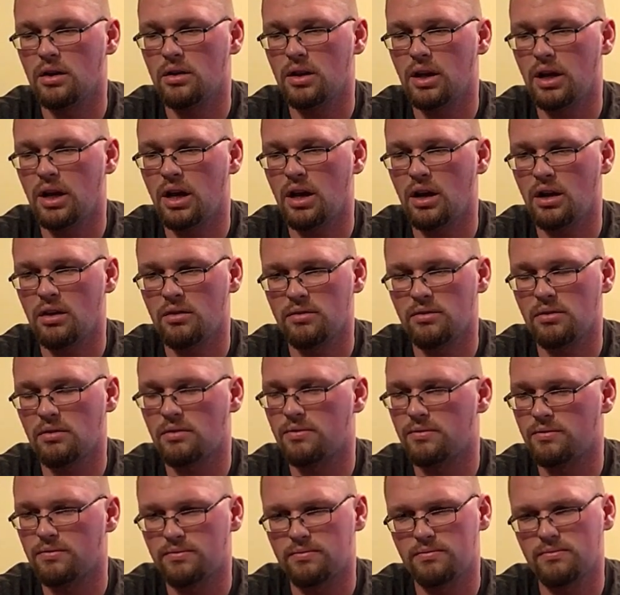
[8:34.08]
They
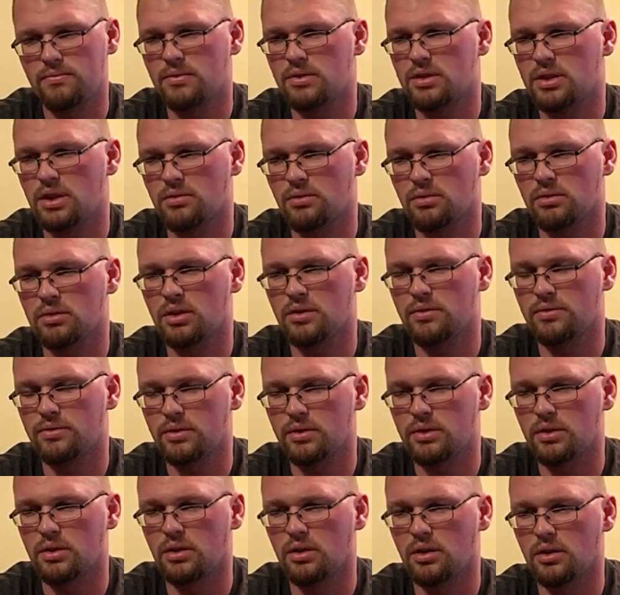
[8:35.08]
have several
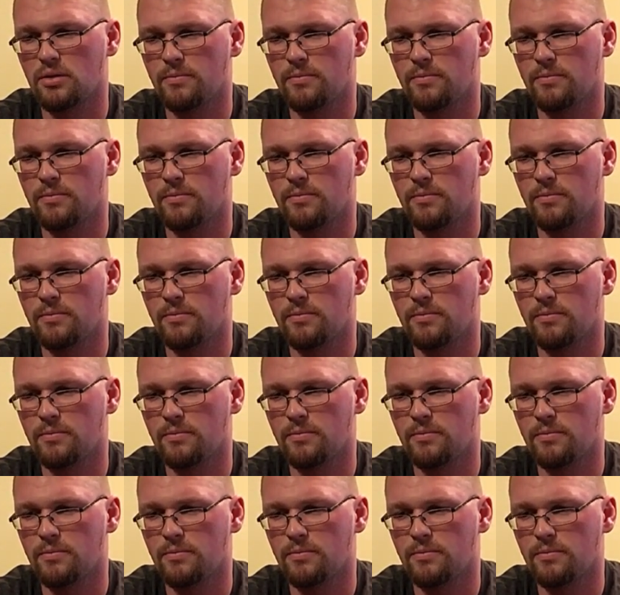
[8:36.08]
different